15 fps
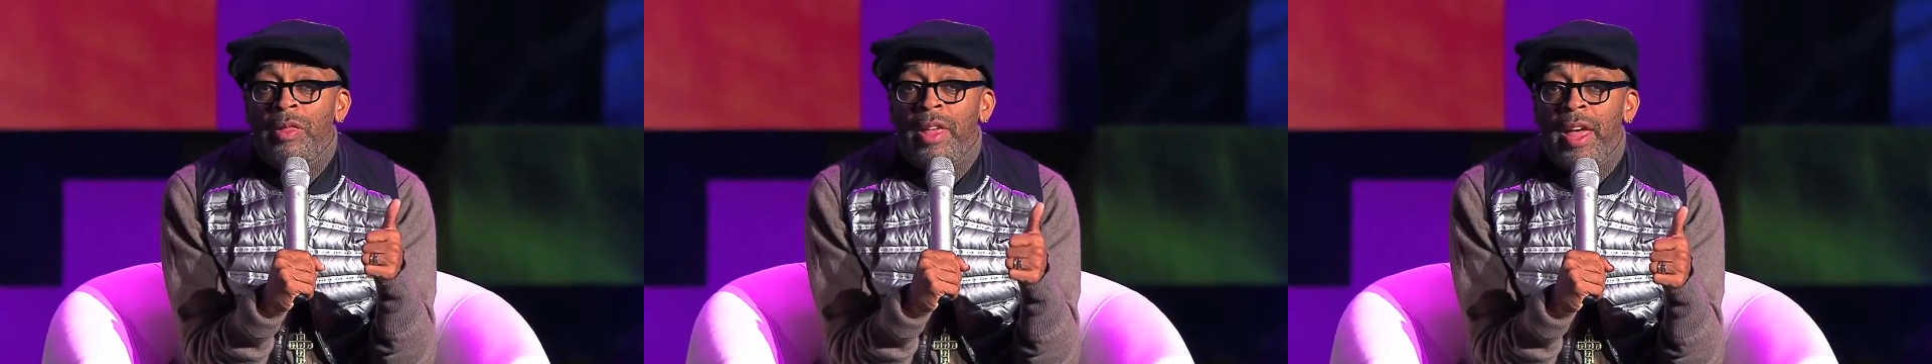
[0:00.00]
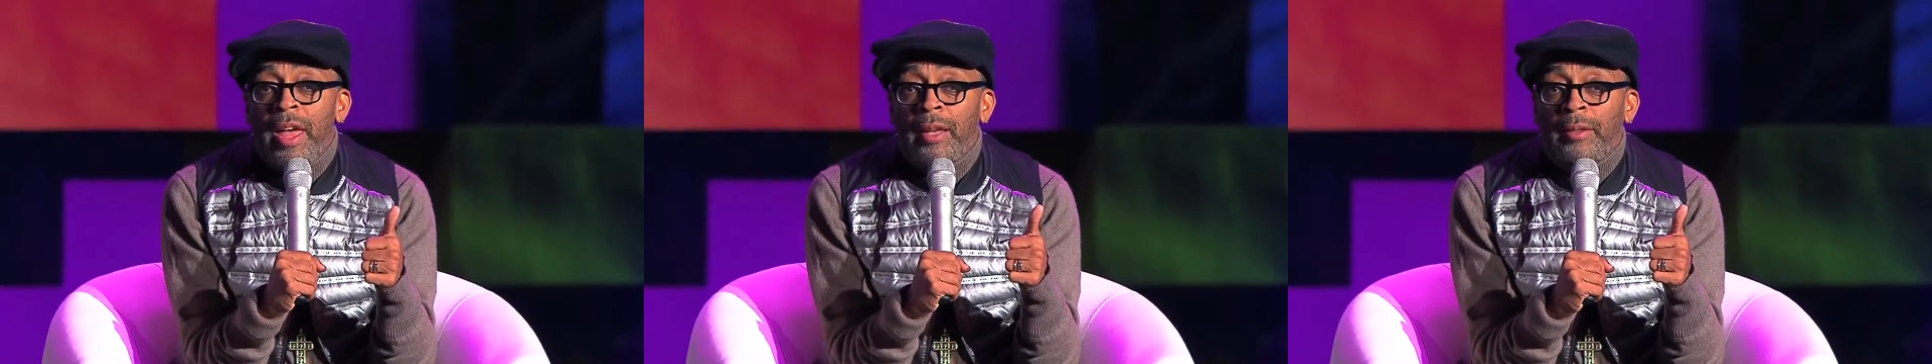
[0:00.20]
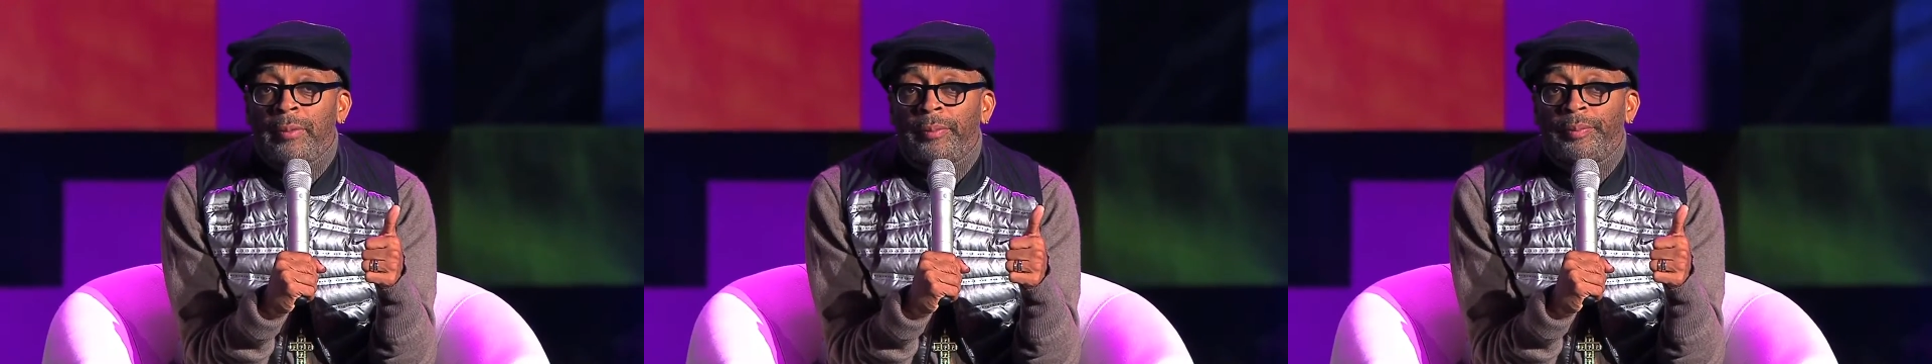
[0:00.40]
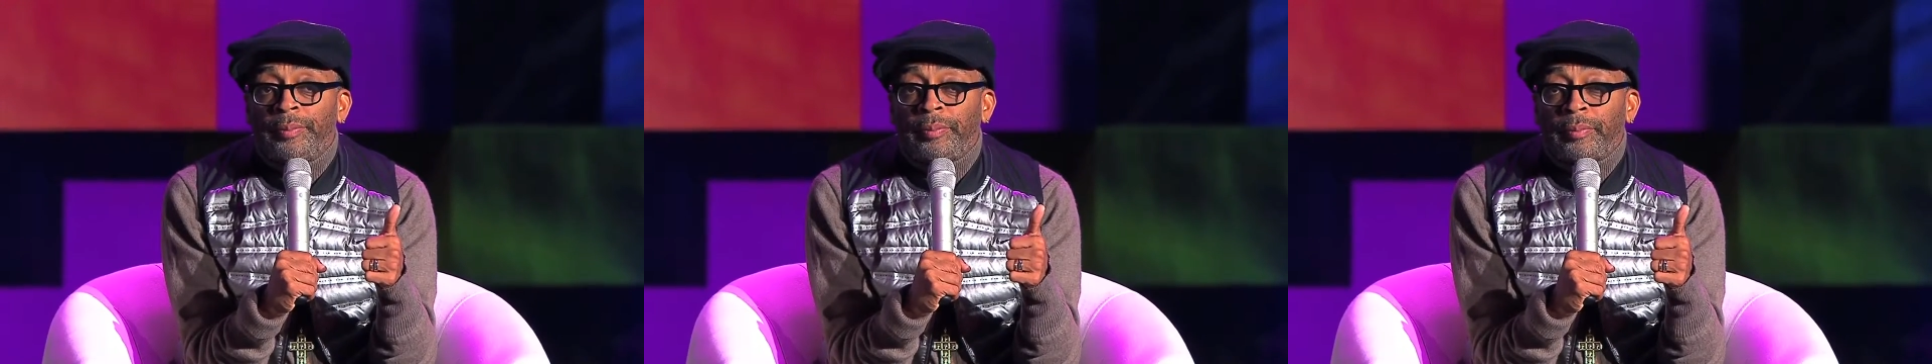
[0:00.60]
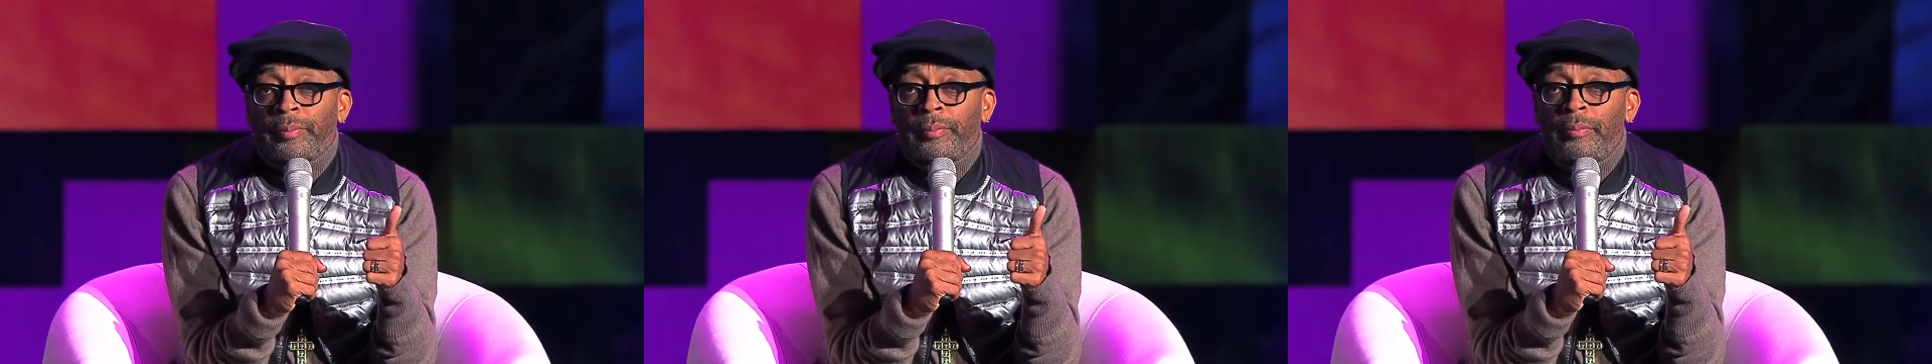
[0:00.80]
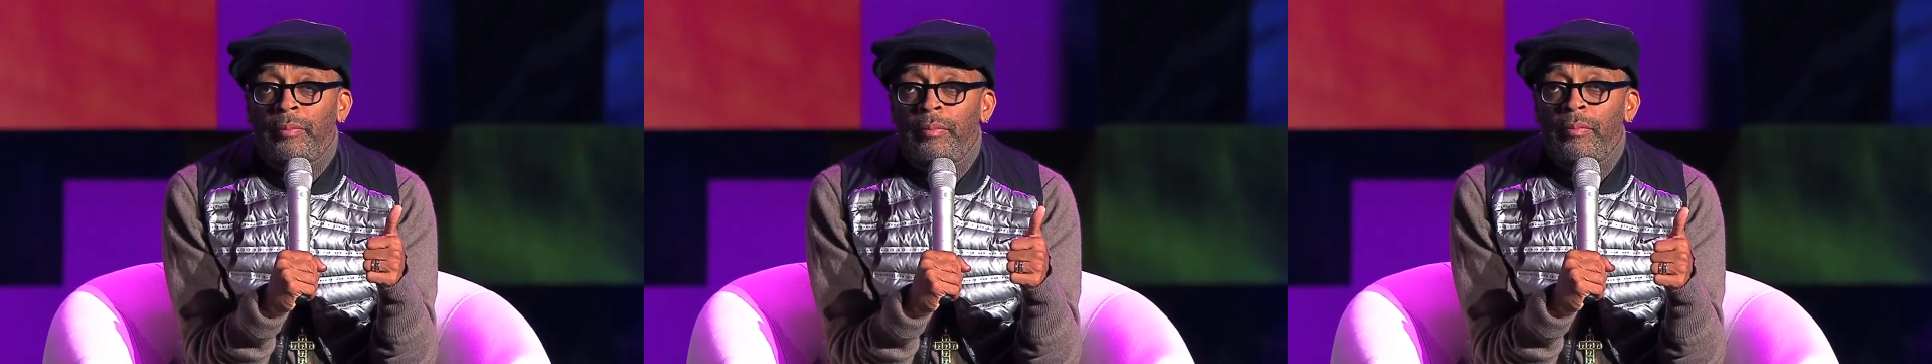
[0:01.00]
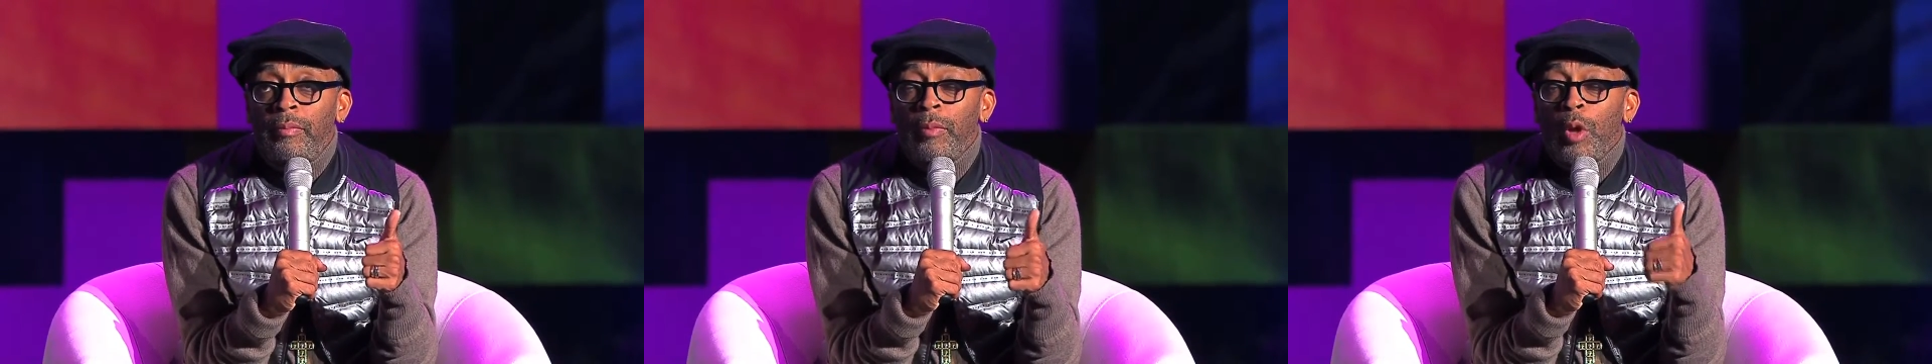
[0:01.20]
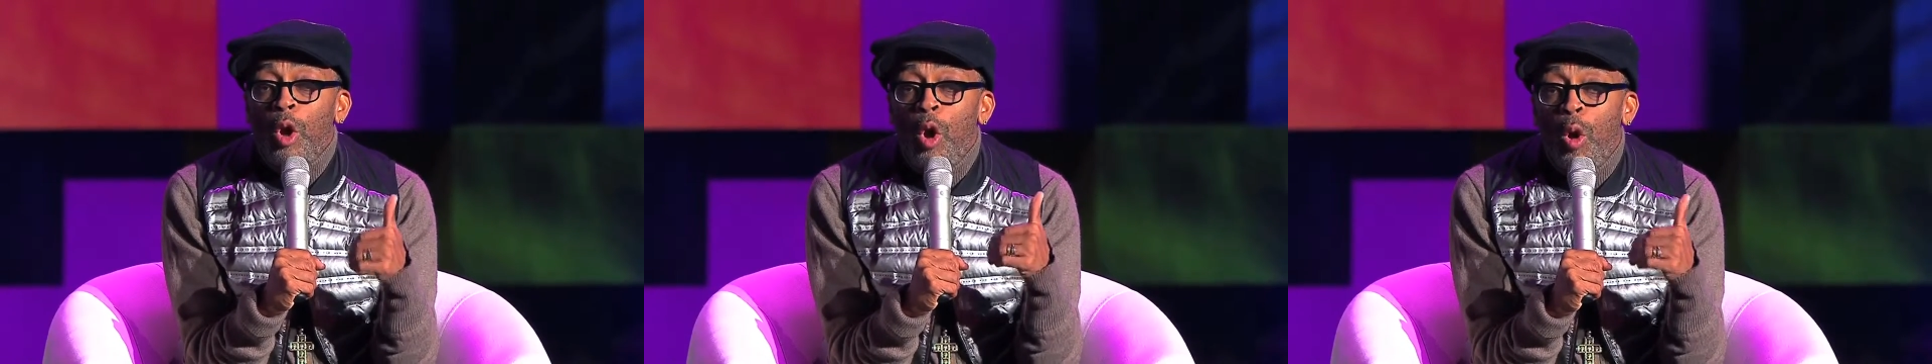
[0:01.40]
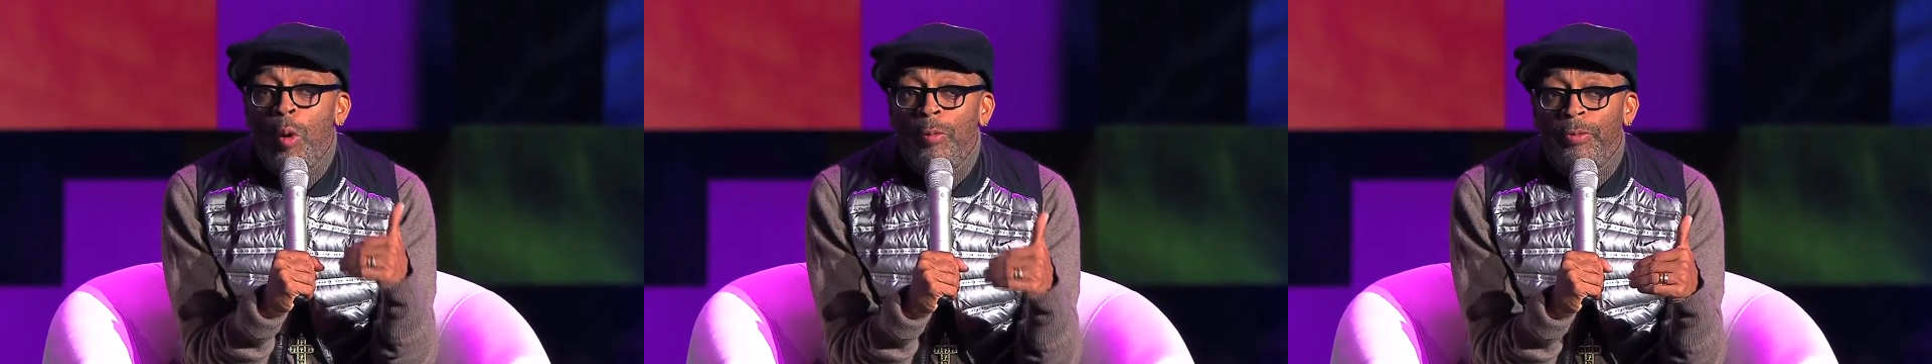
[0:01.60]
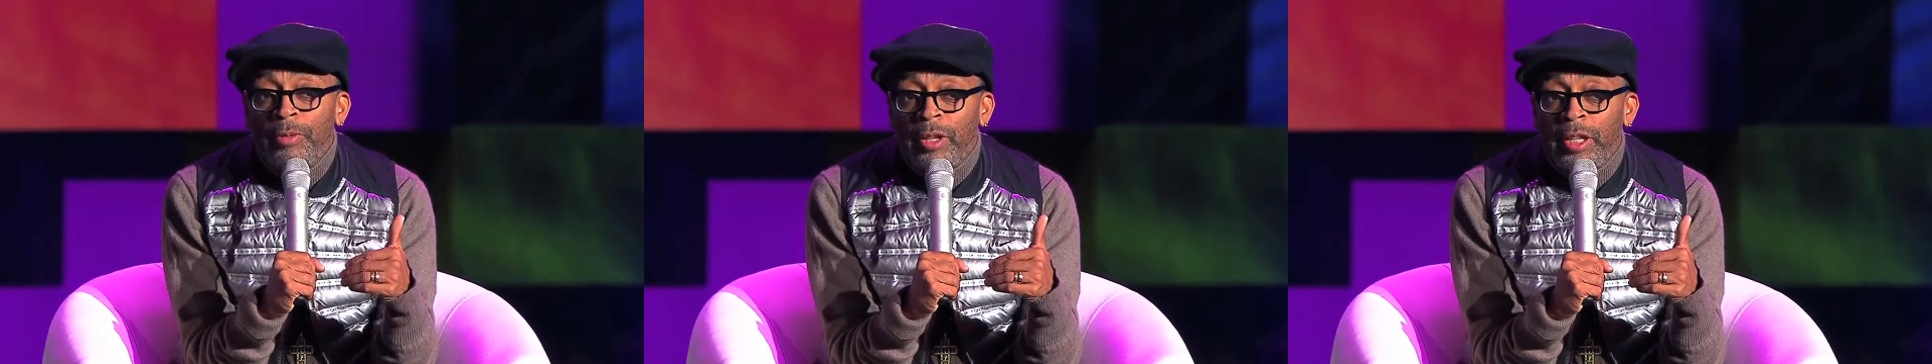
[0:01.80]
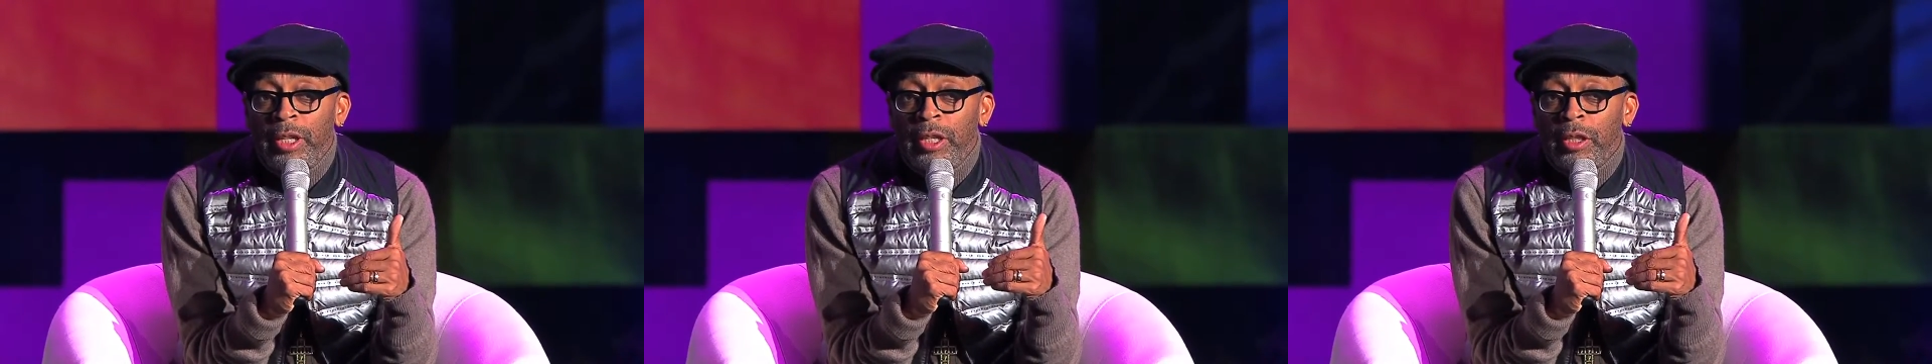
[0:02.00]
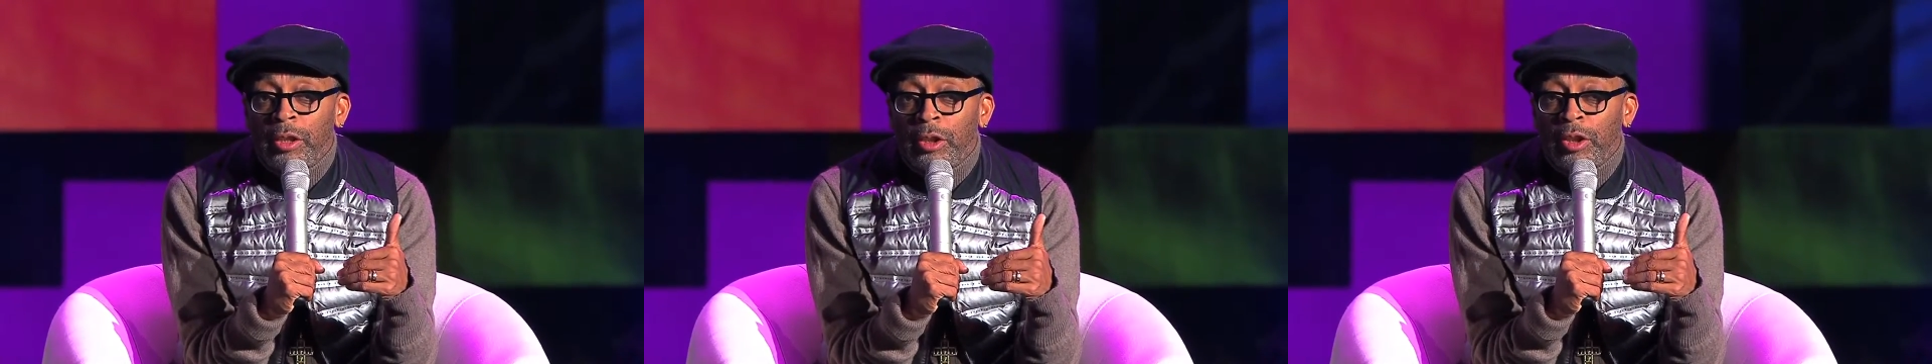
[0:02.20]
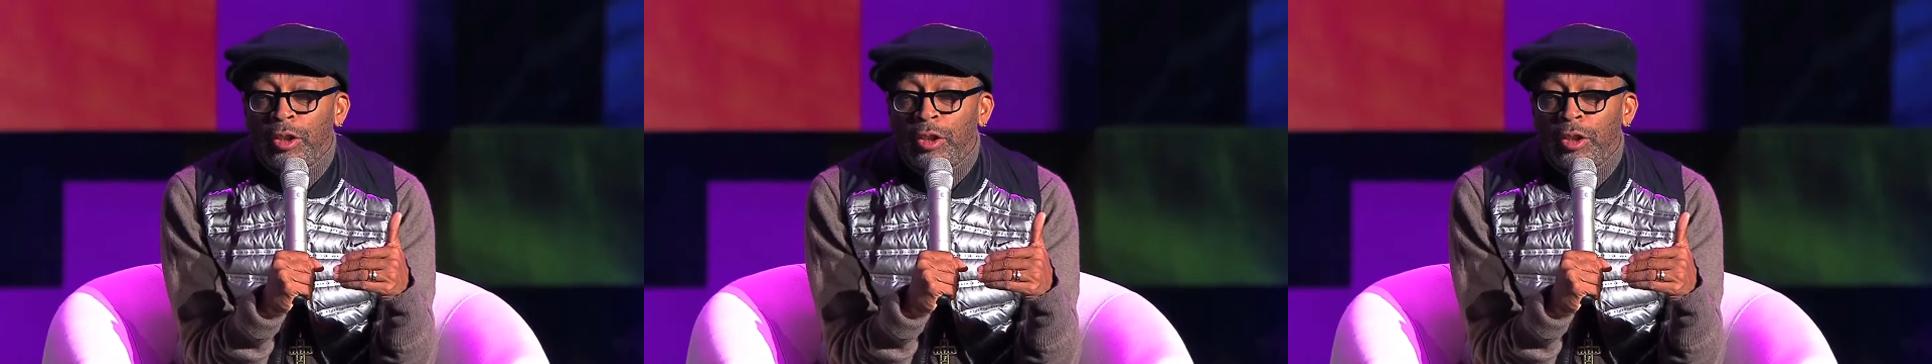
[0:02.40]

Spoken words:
that hopefully